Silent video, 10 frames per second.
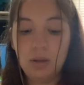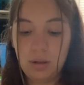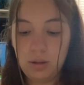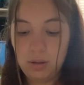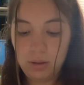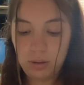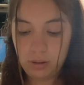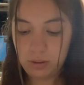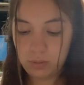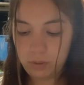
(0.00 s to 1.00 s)
And this
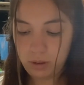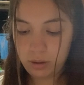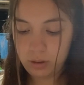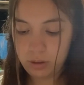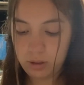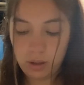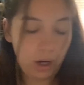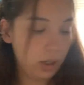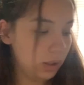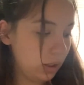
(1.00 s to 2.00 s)
one is in
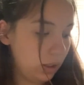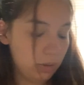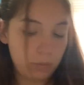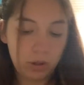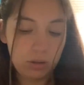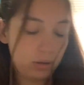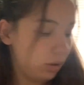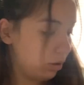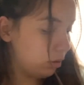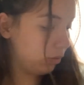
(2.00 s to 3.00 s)
18 months, so we'll